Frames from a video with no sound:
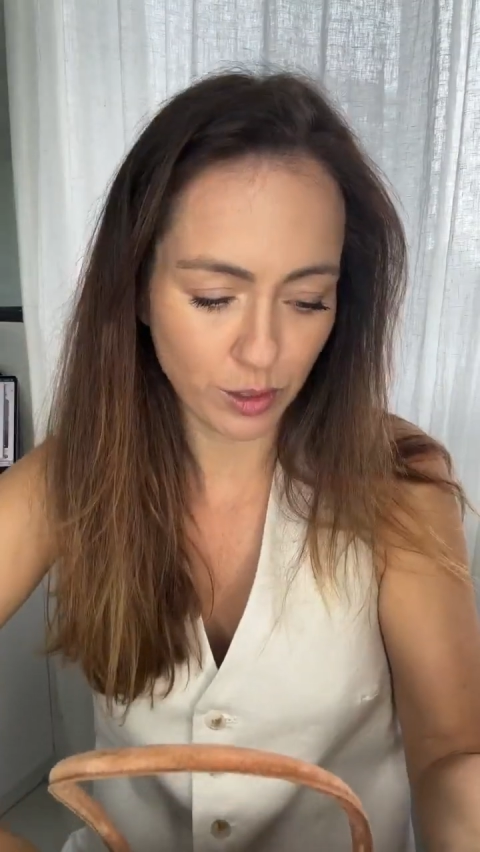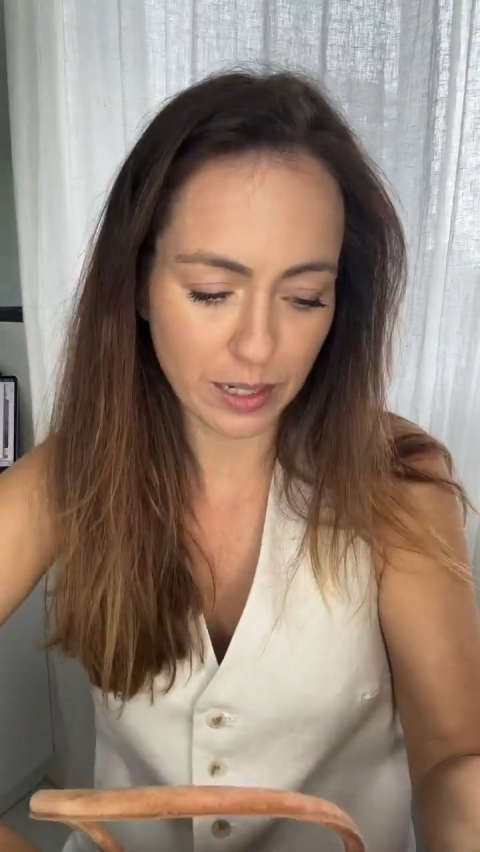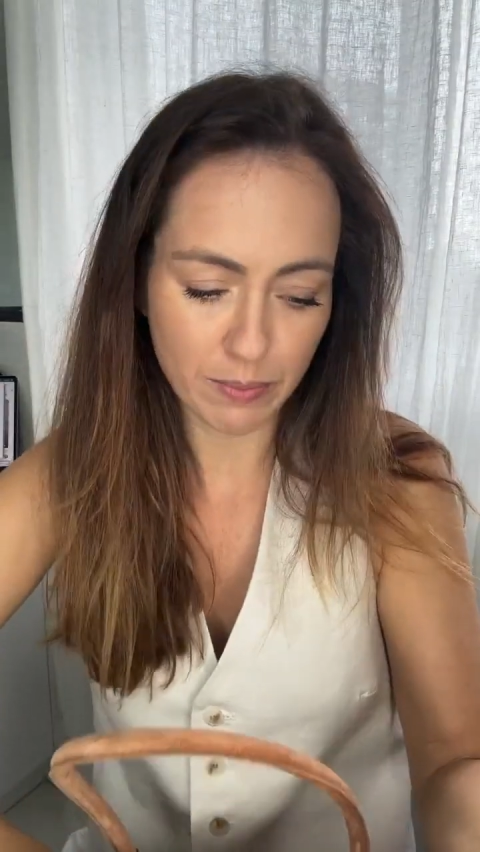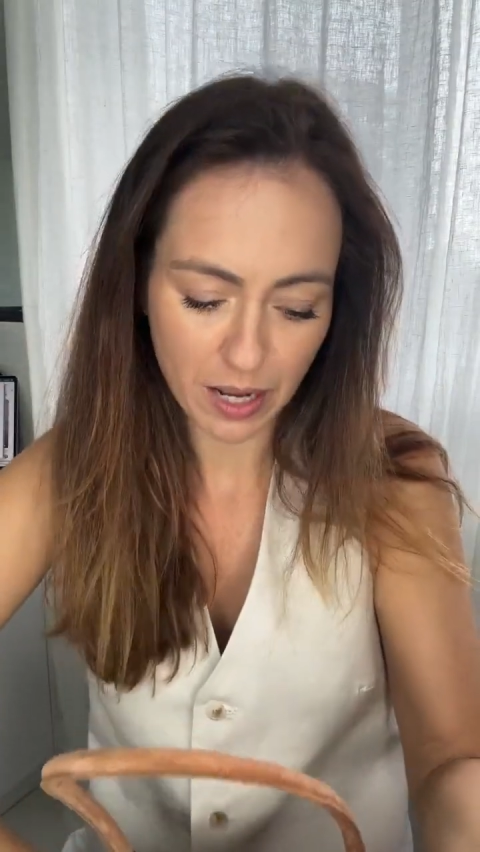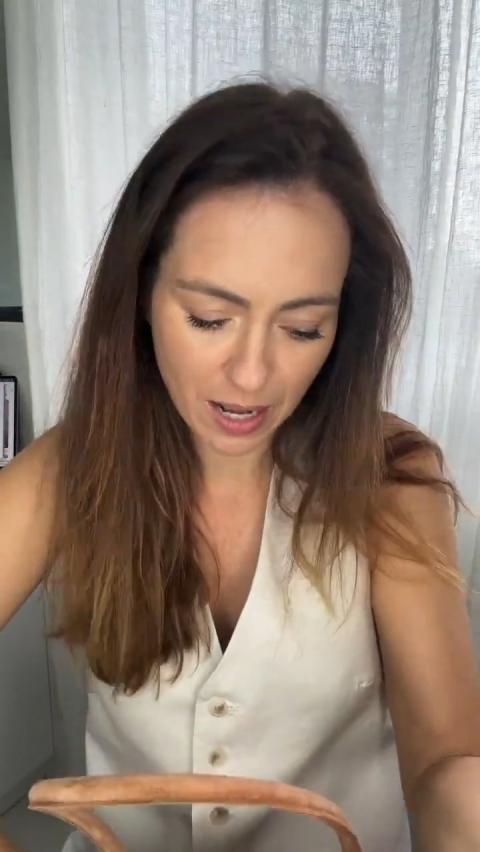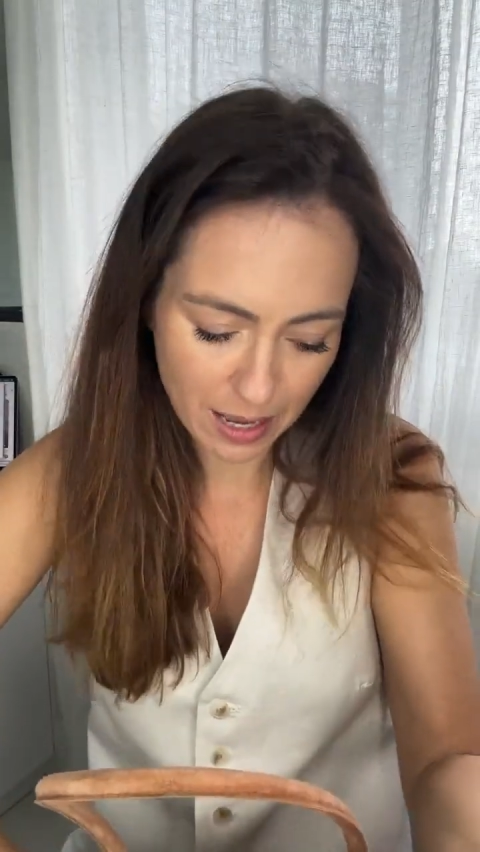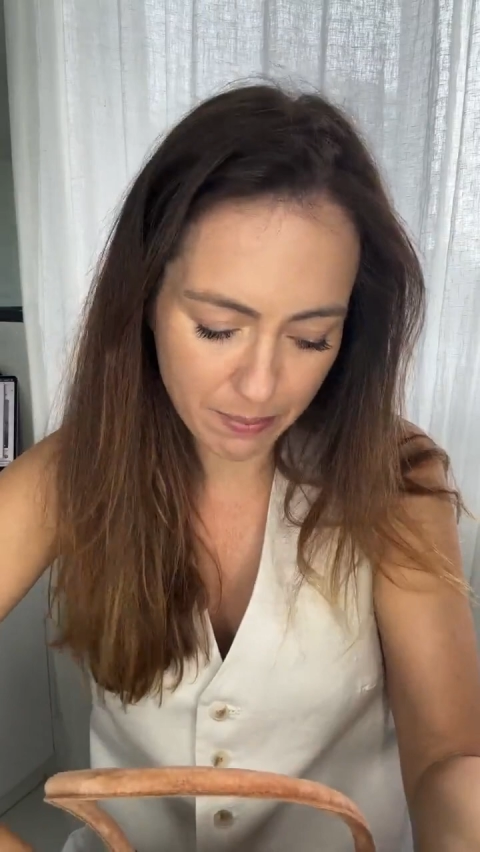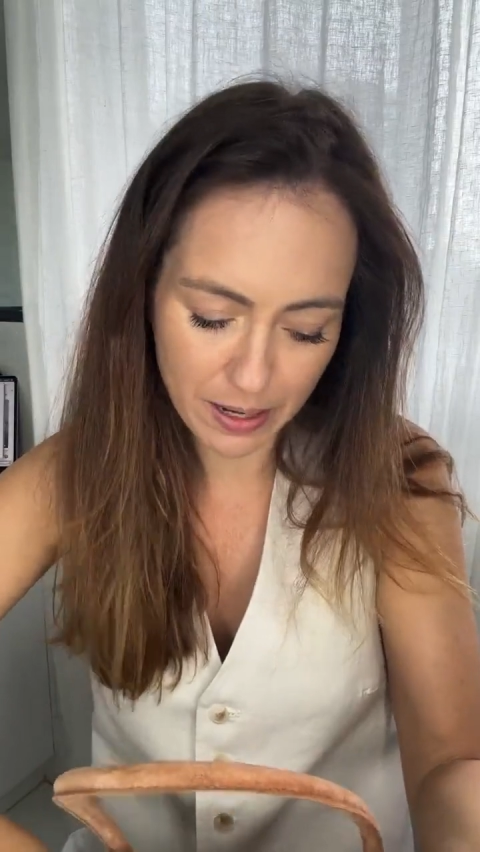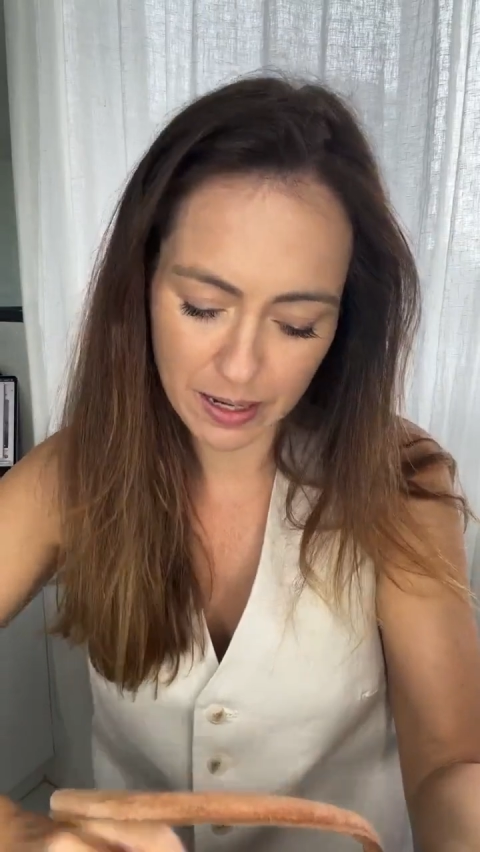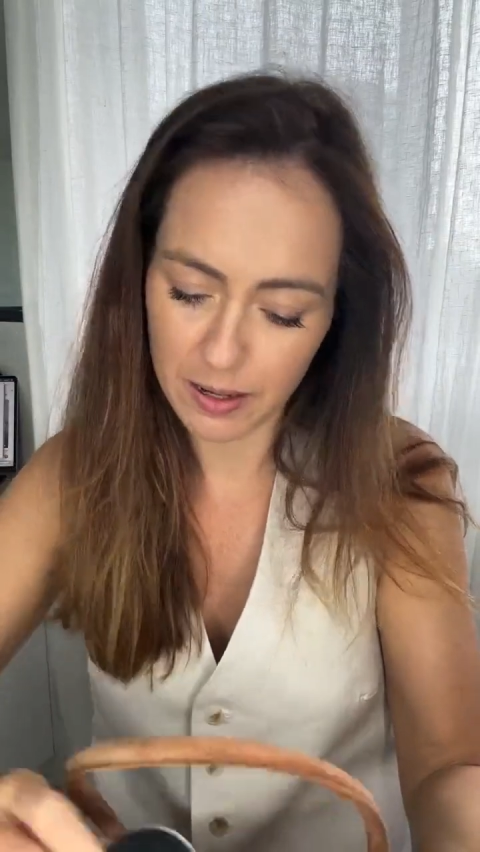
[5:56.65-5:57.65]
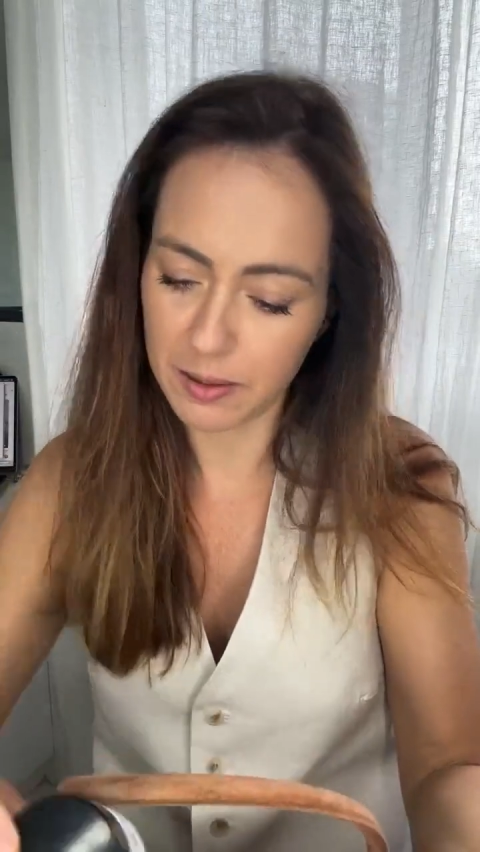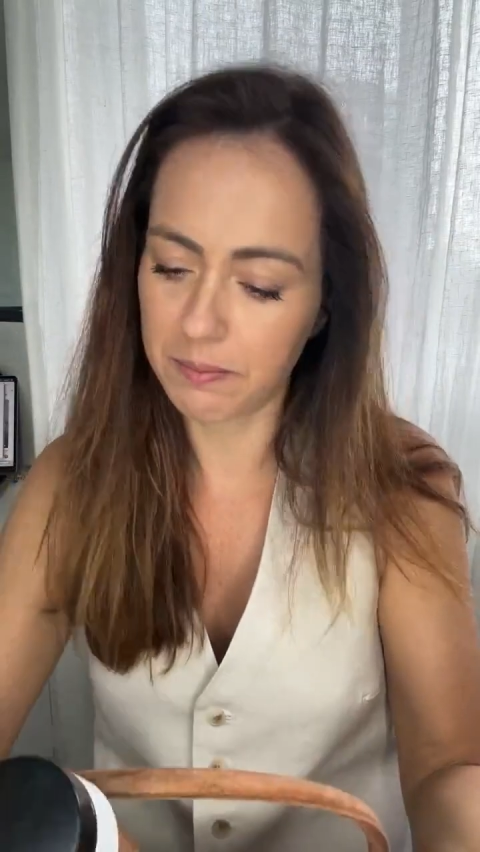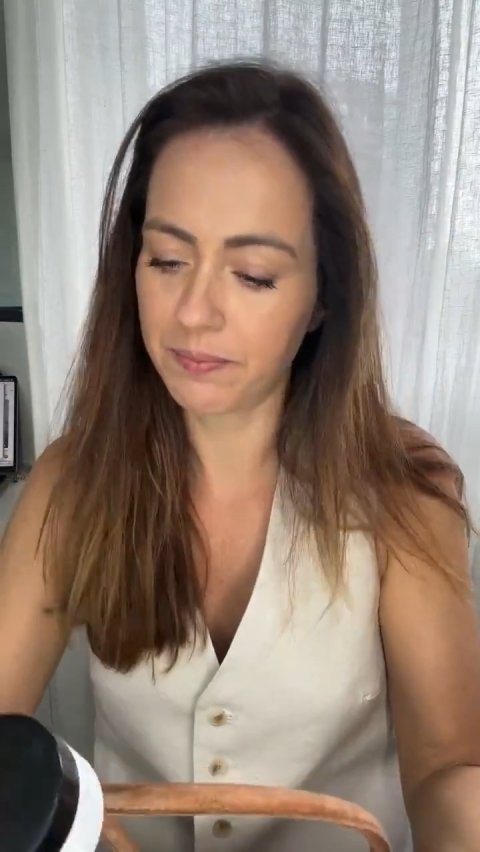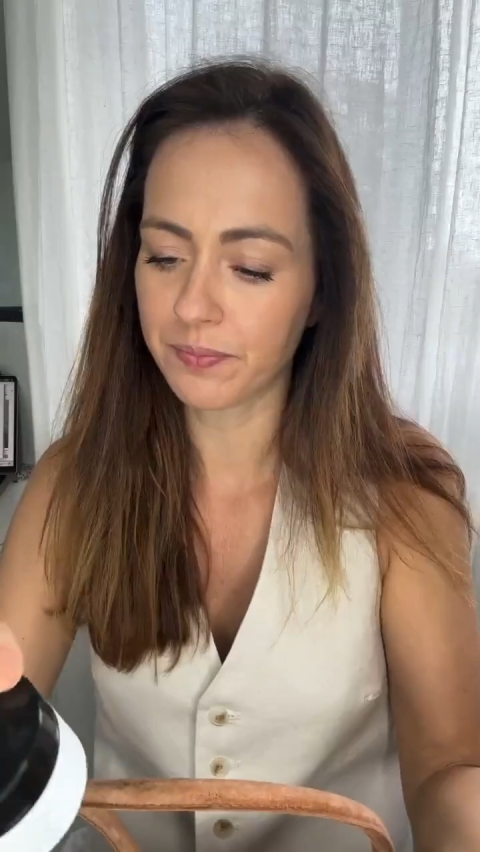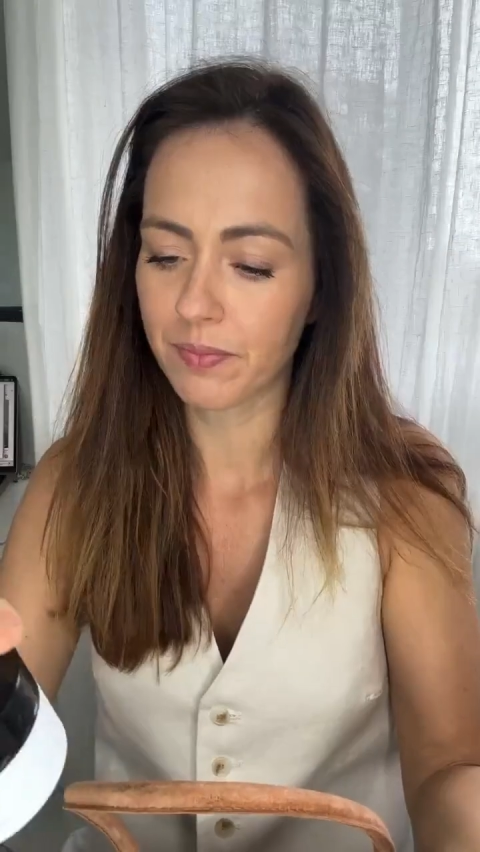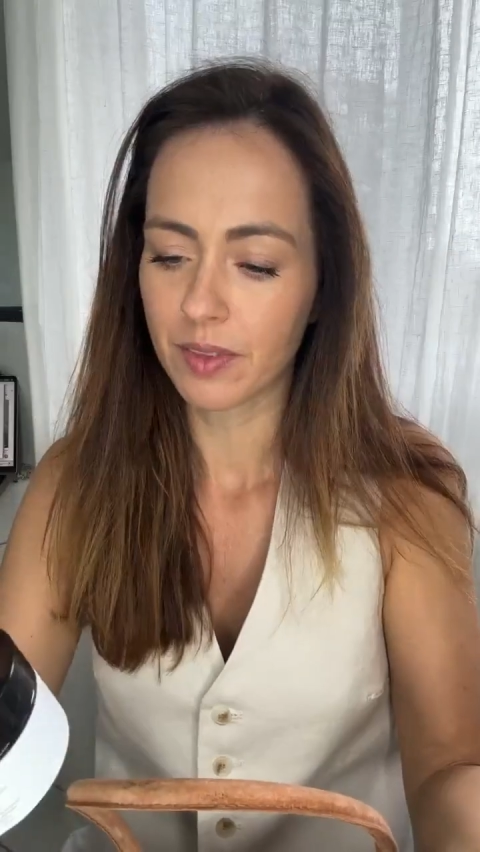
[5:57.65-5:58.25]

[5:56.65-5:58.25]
cucumber eye balm,